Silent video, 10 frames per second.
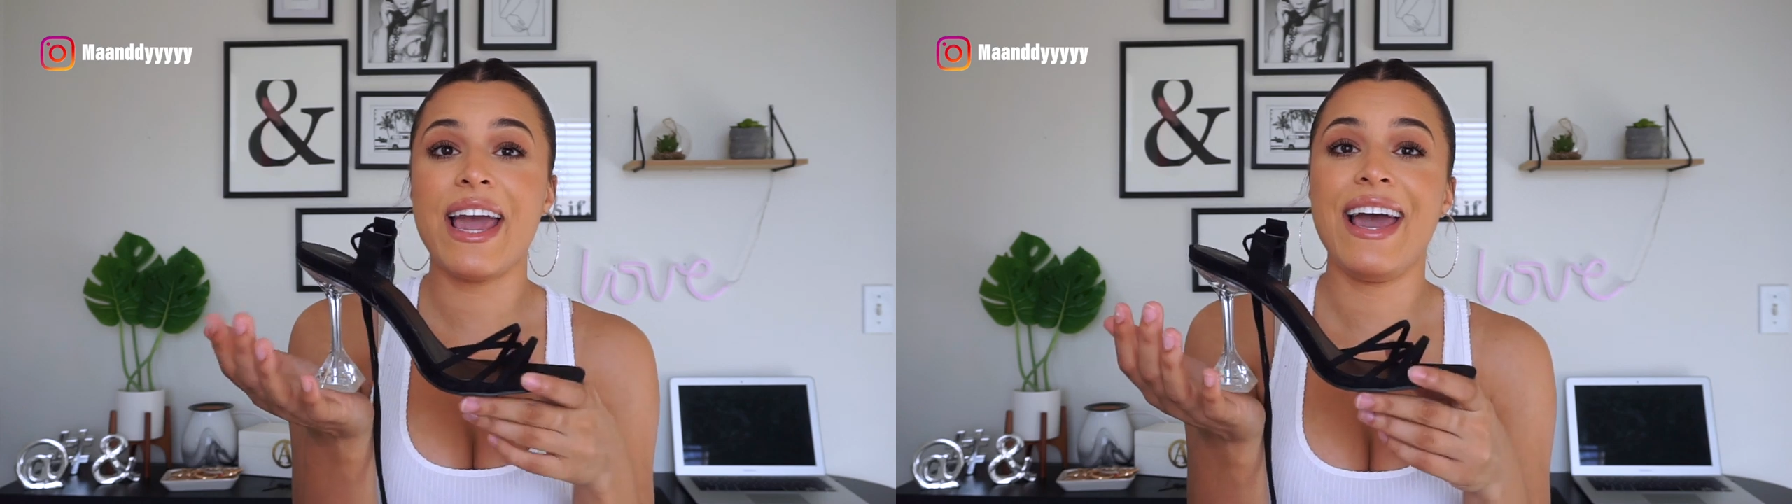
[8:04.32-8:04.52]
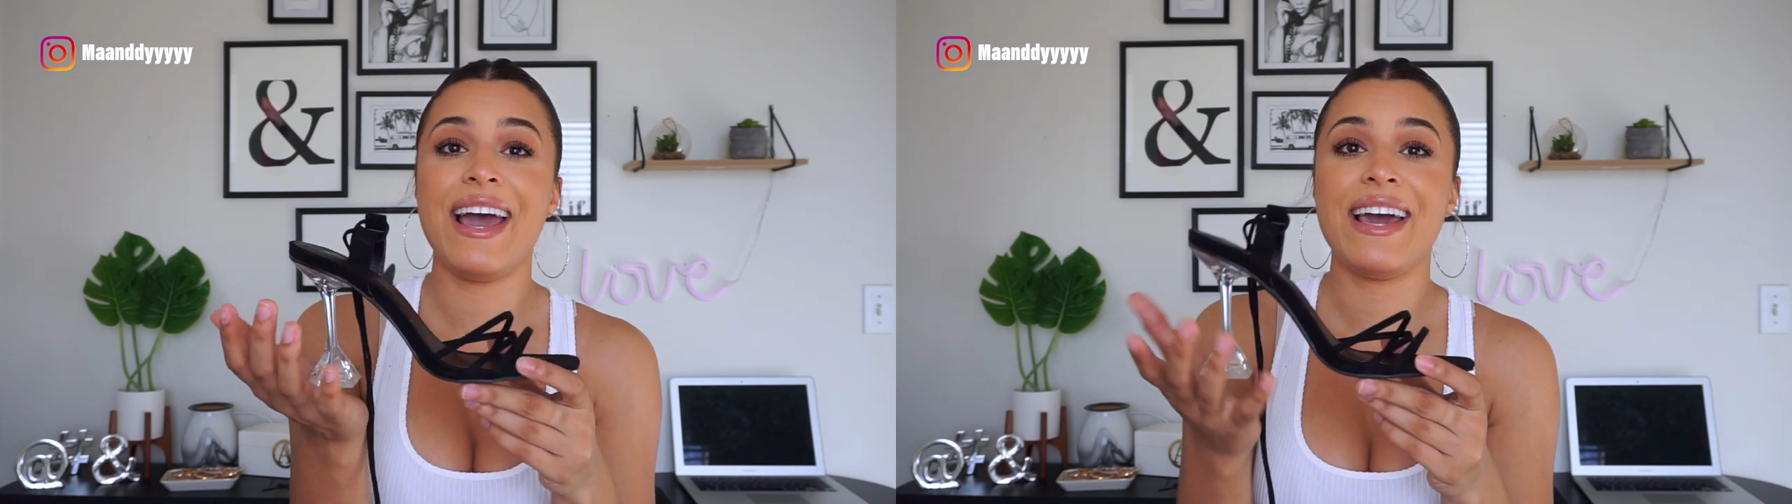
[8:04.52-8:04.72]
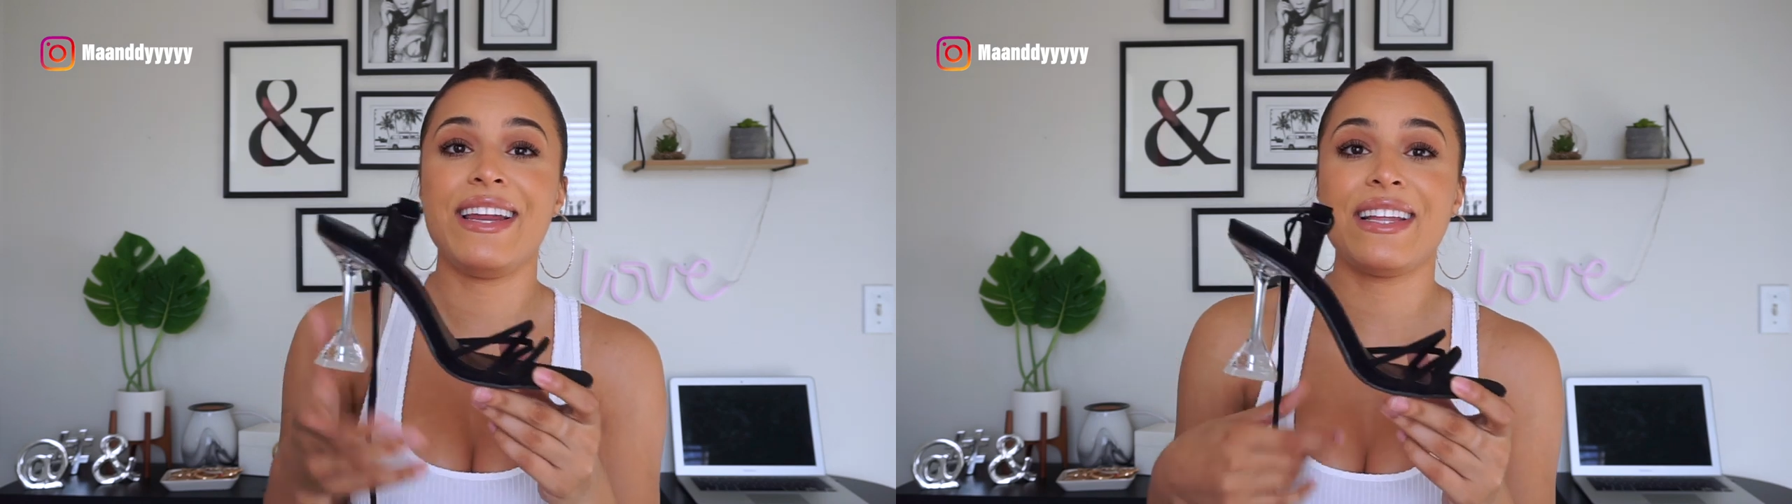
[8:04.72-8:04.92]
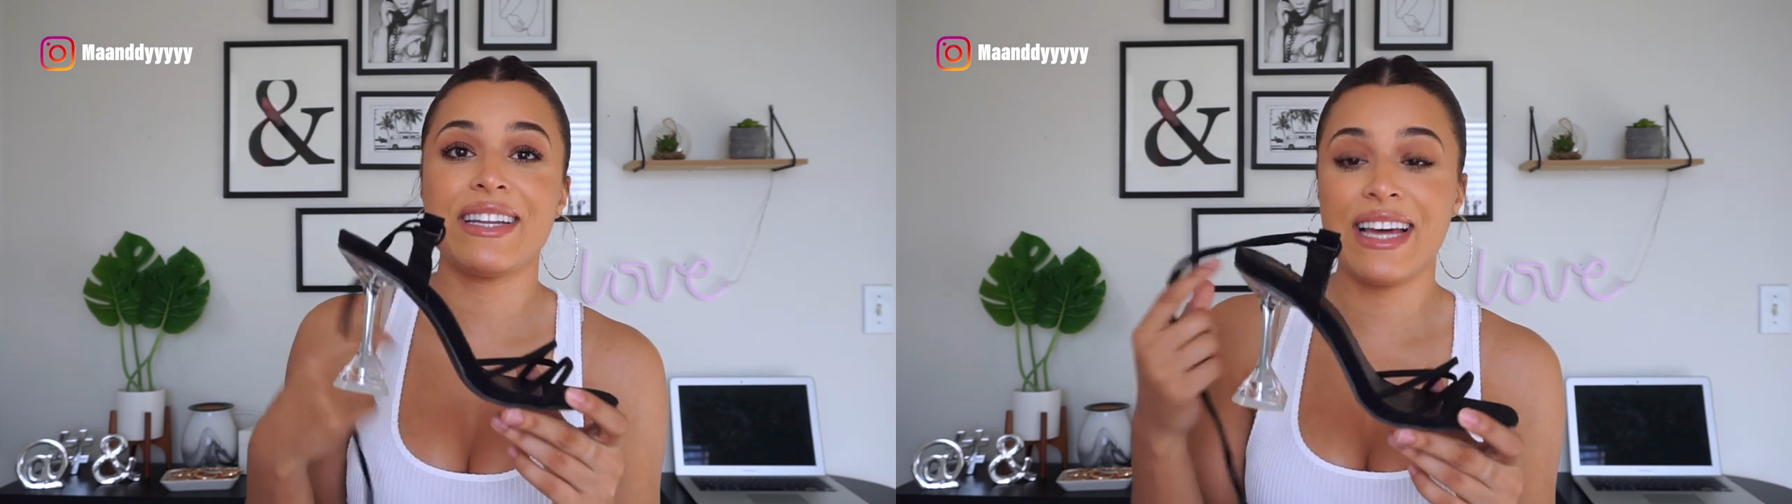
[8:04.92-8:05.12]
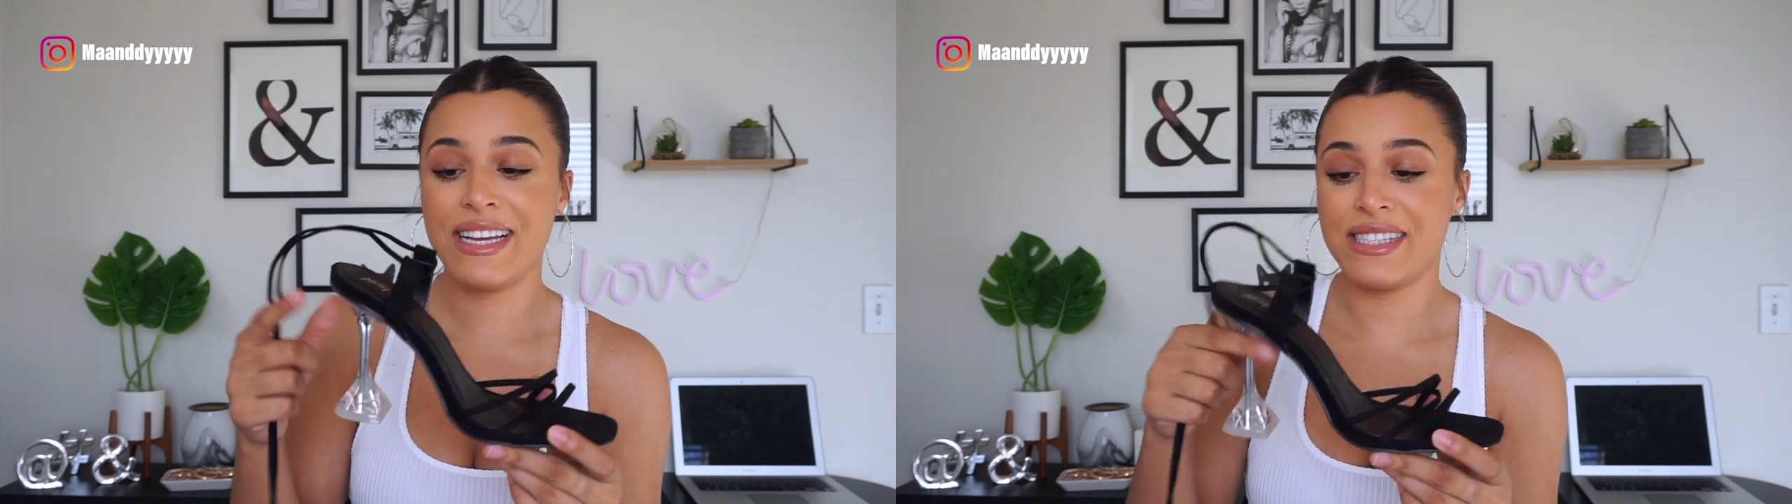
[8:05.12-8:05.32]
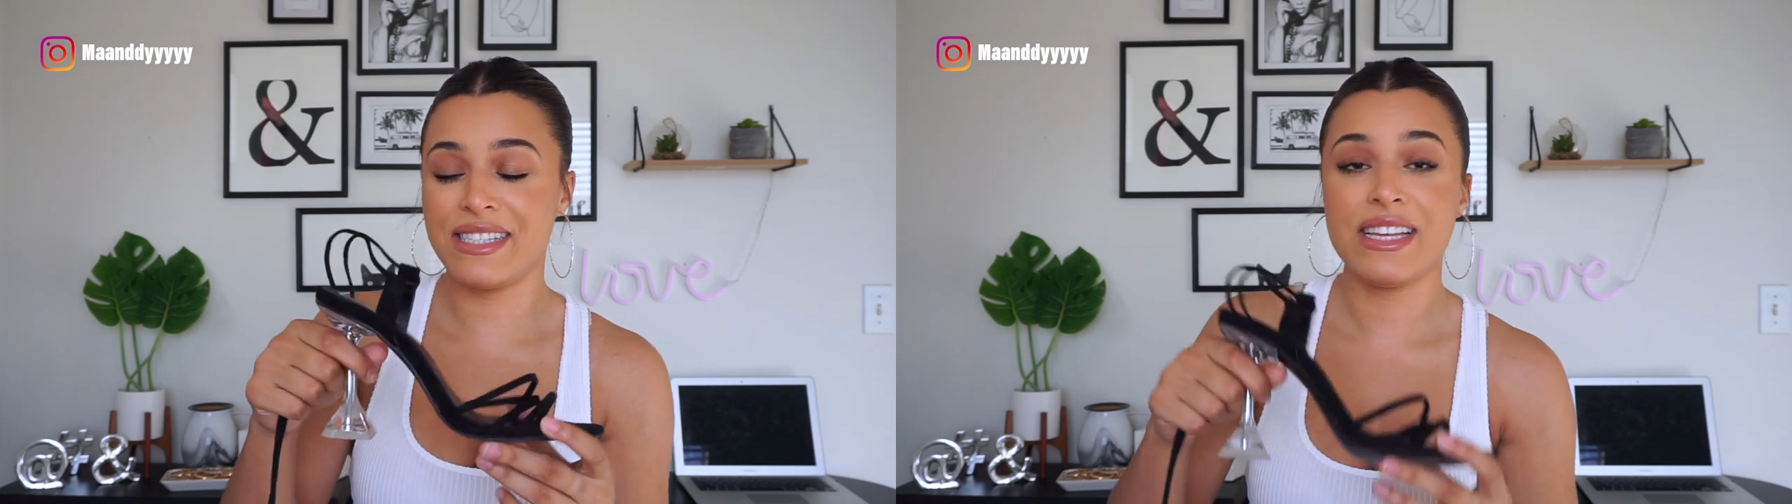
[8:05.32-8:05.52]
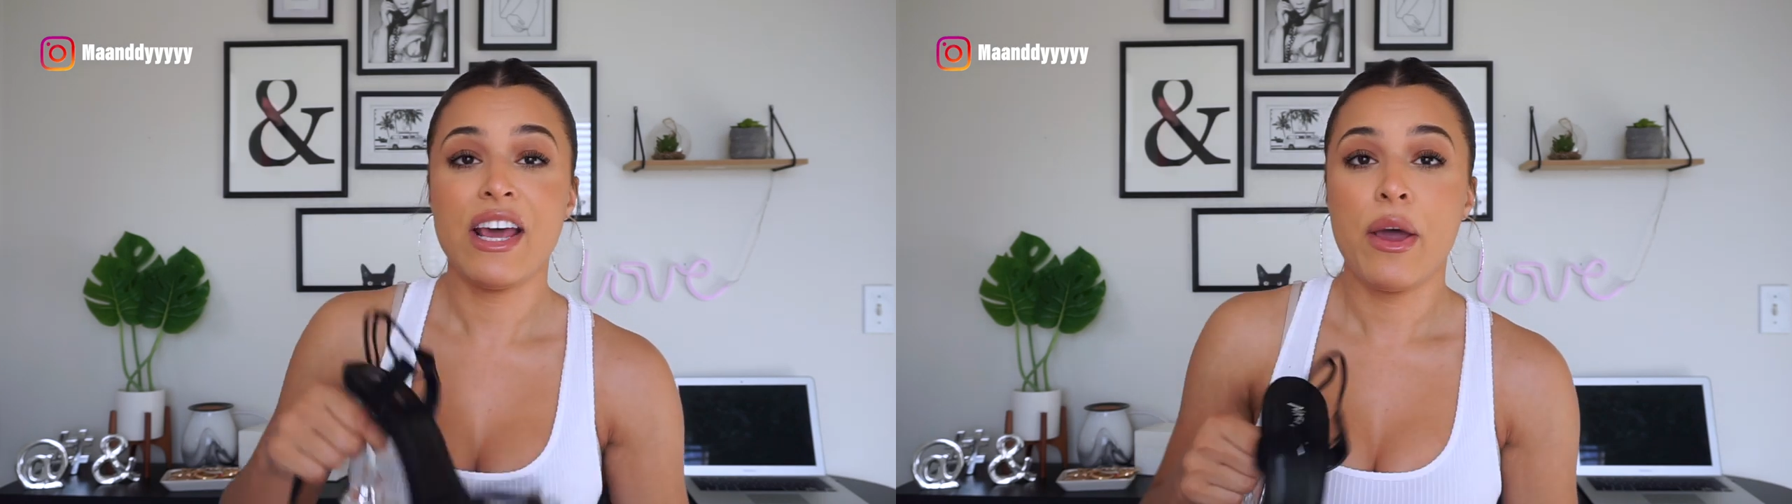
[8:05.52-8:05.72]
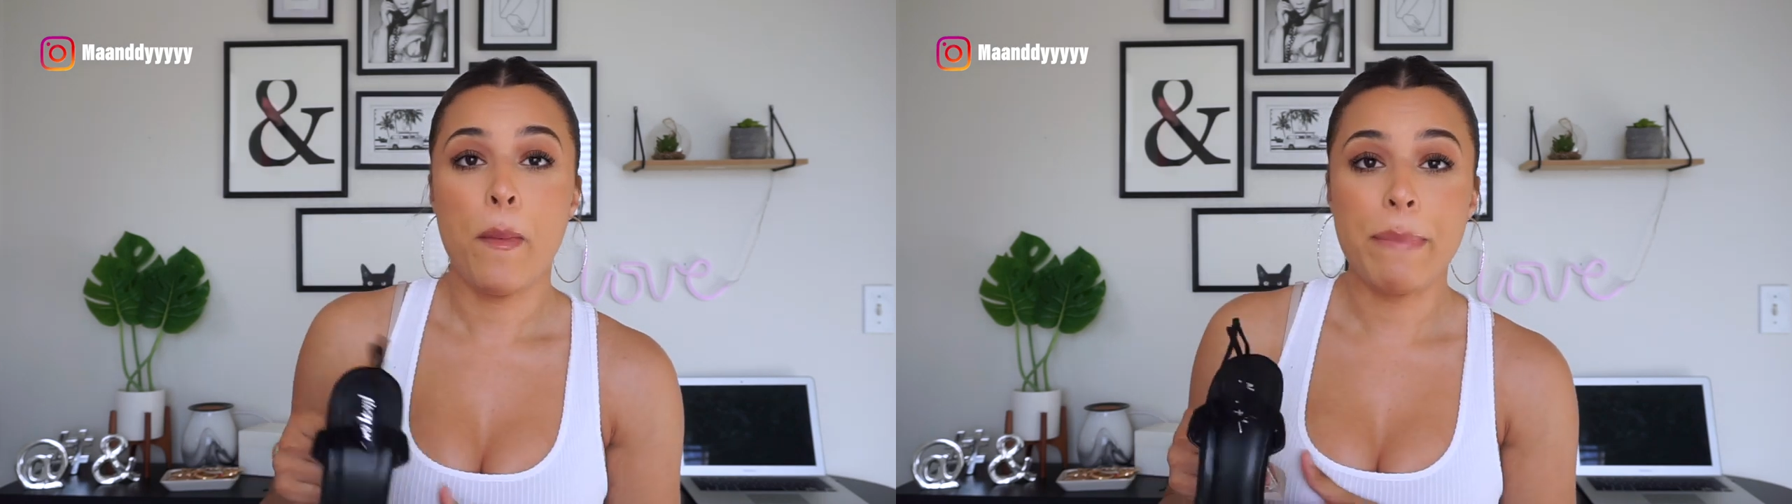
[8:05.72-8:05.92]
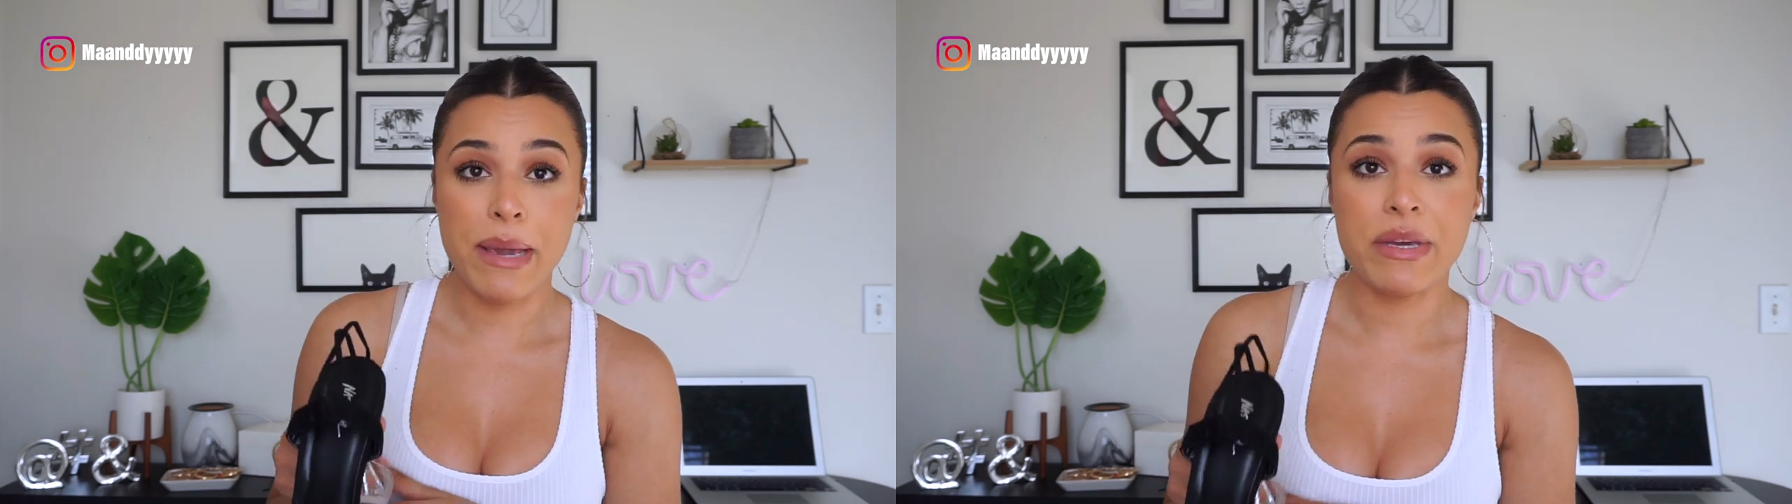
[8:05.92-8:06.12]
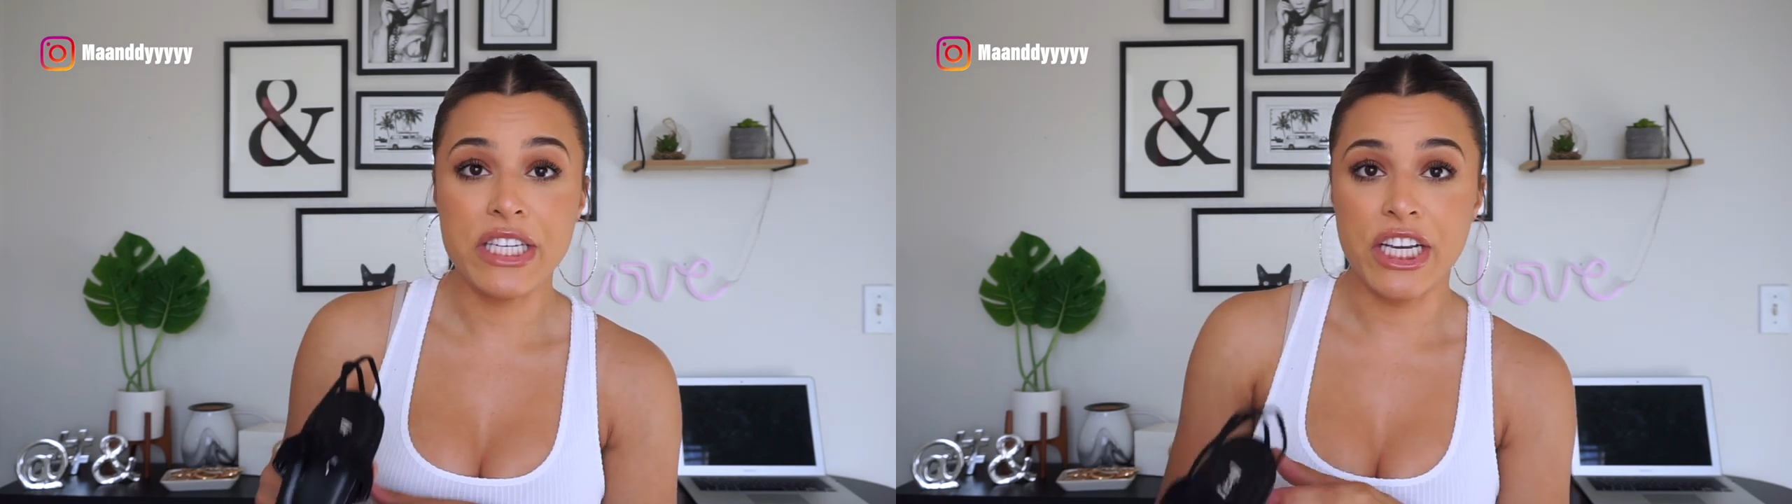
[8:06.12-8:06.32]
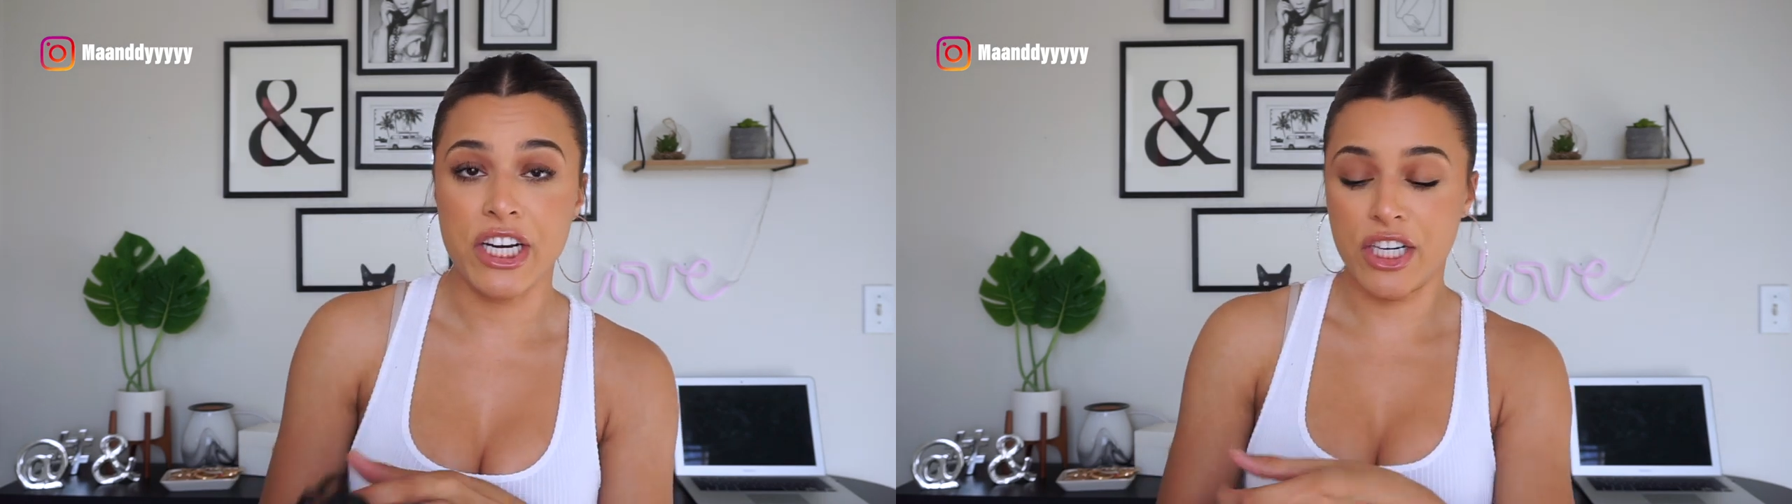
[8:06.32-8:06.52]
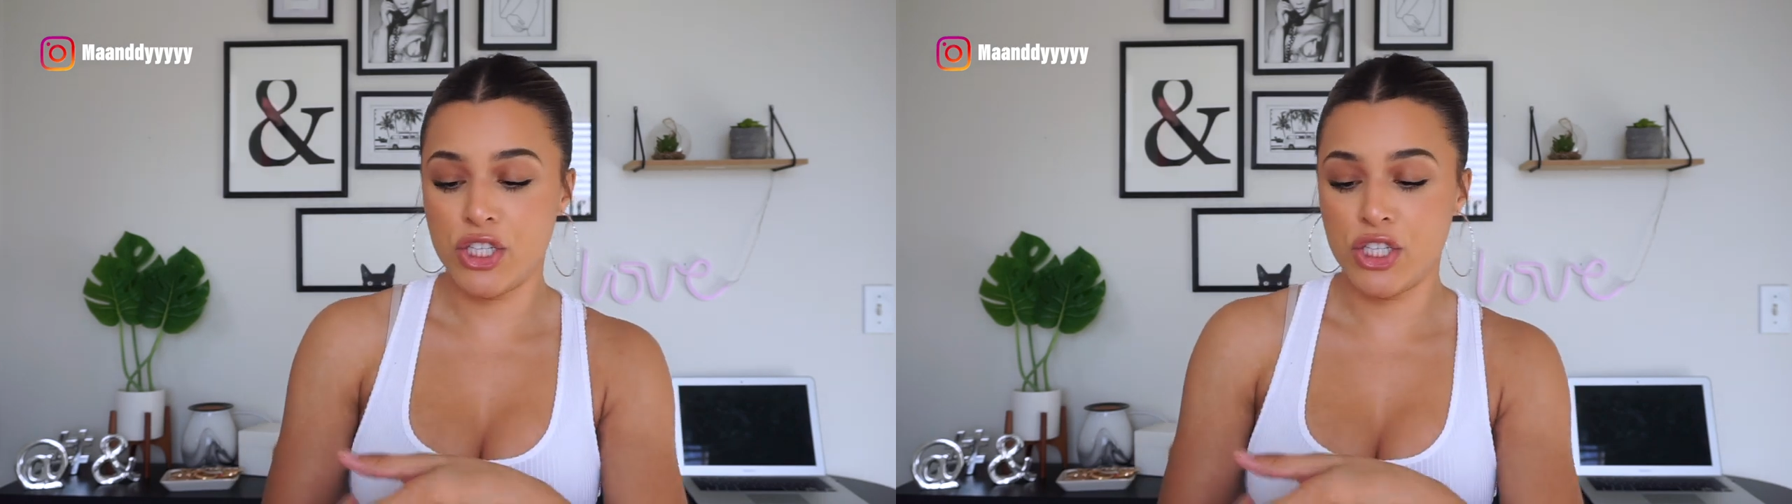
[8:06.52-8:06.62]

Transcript: and less baby deer.